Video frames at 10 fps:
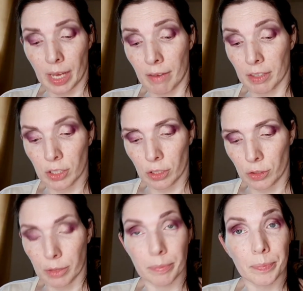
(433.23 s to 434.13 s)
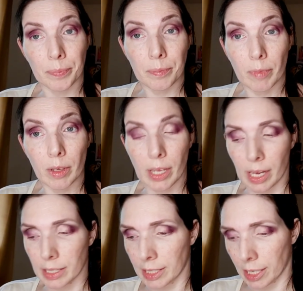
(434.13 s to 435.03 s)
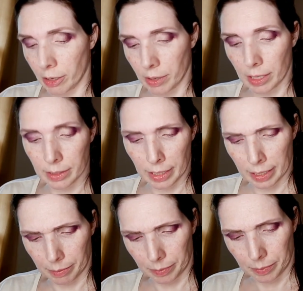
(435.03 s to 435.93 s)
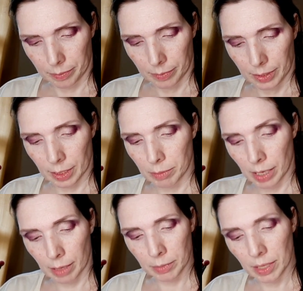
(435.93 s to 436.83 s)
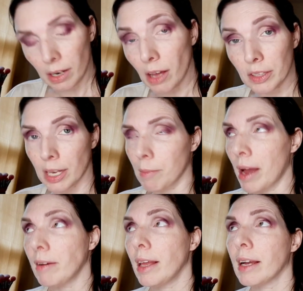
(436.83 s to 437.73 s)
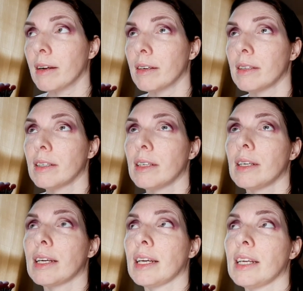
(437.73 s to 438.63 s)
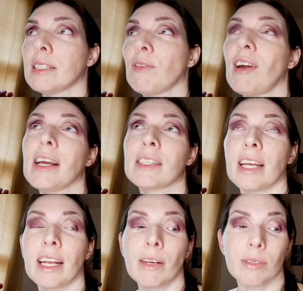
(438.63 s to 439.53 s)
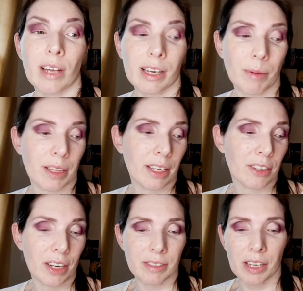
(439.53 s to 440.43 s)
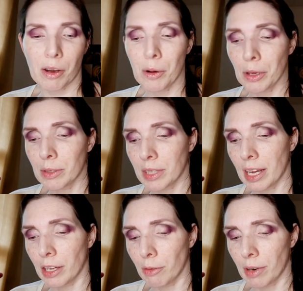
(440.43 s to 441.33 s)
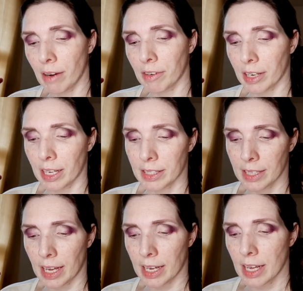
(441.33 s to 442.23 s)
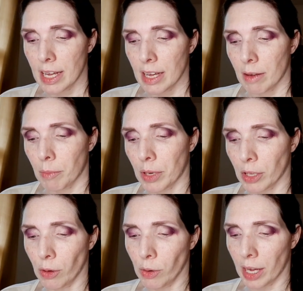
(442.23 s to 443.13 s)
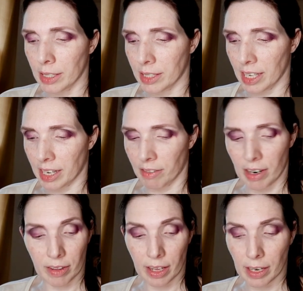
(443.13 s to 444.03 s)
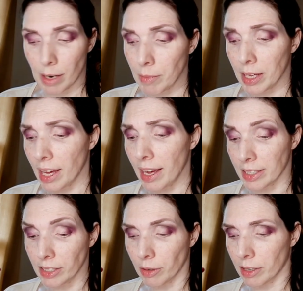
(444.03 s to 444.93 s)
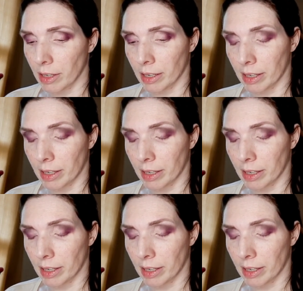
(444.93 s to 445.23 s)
Having children, when they get sick, you get sick sometimes. Not all the time. I like it's funny because Andy was talking about the other day. He's like, oh, you say you never get sick, but you get sick every now and then. And I'm like, yeah, I do. And